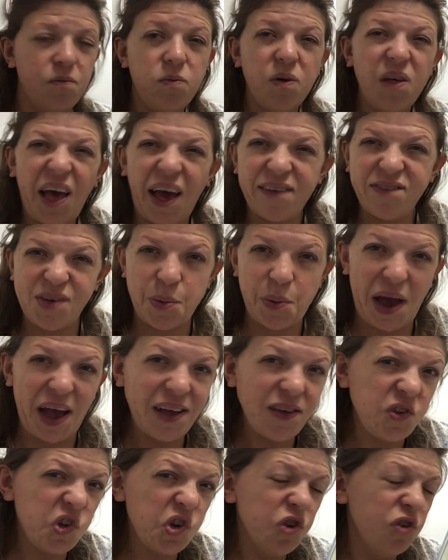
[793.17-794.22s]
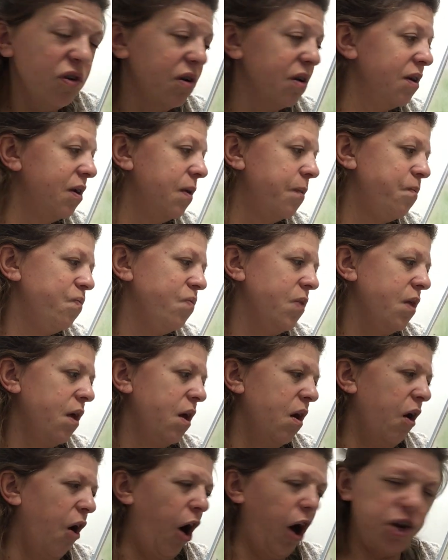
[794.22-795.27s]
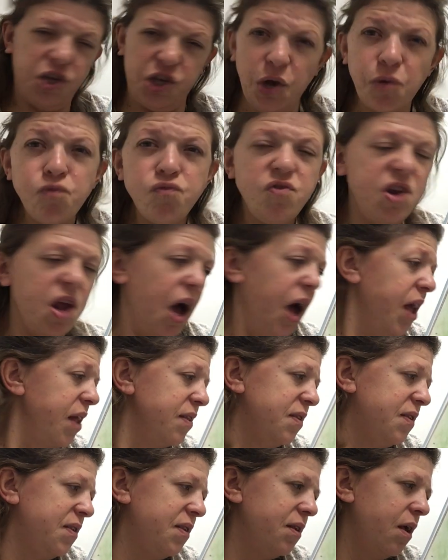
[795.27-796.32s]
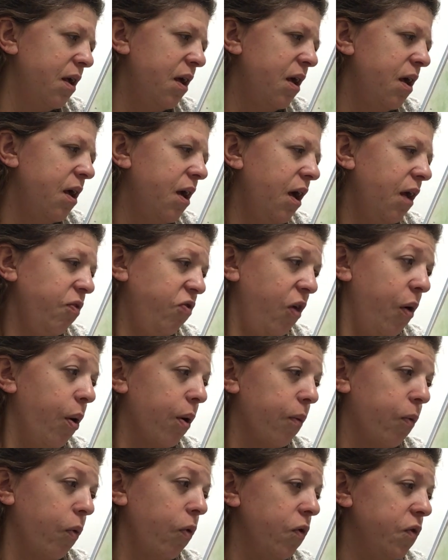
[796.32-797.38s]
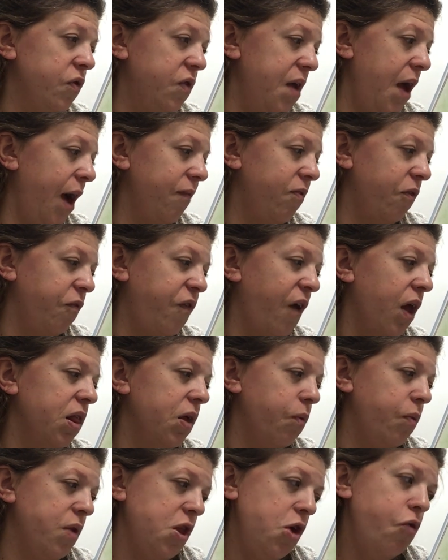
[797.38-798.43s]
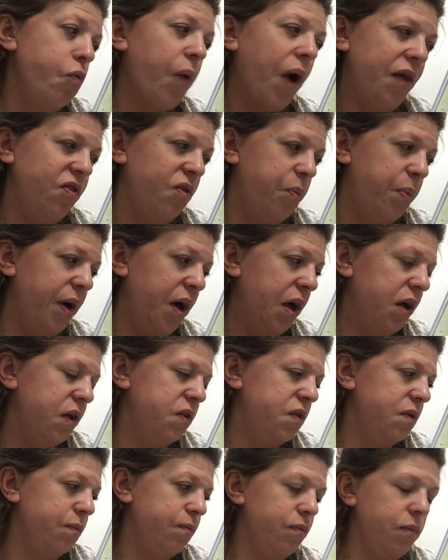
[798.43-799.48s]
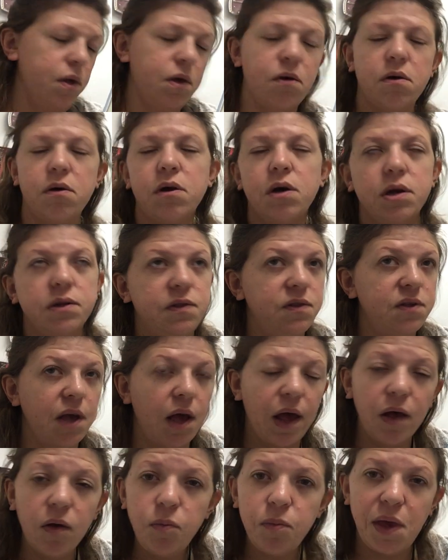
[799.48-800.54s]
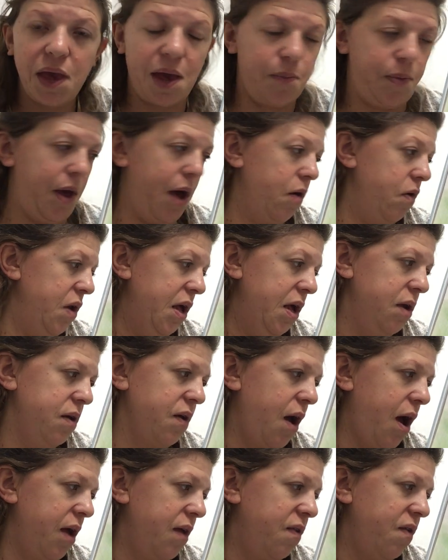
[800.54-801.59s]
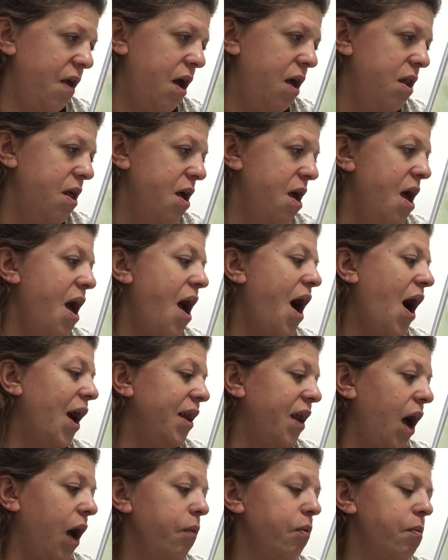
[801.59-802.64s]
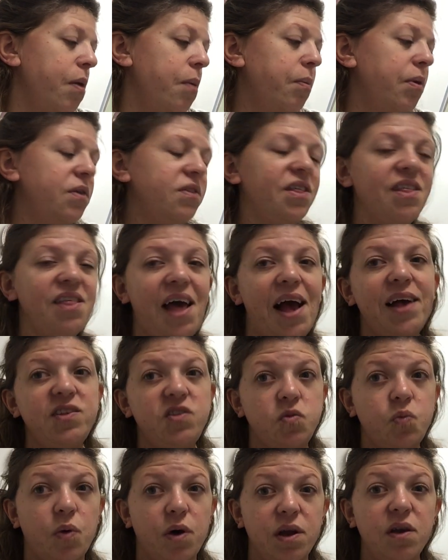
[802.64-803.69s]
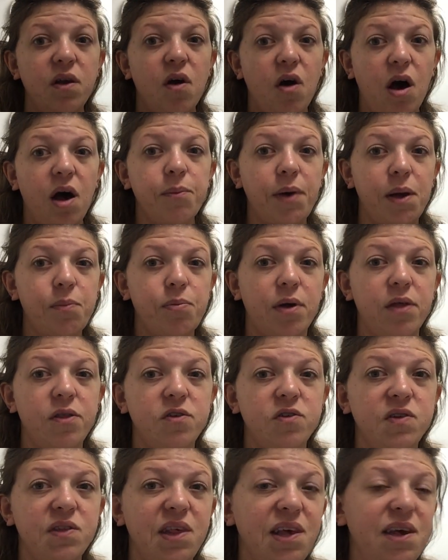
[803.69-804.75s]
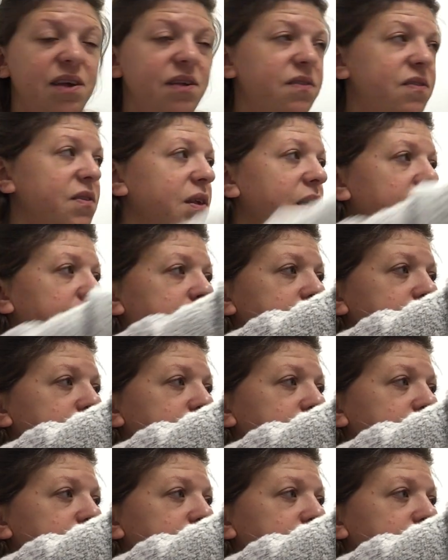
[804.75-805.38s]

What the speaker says: Well, have you asked her? Are you nuts? There are rules you have to follow when you ride the bus. Oh, tell me about it, I said, and I remembered the last one on my brother's list.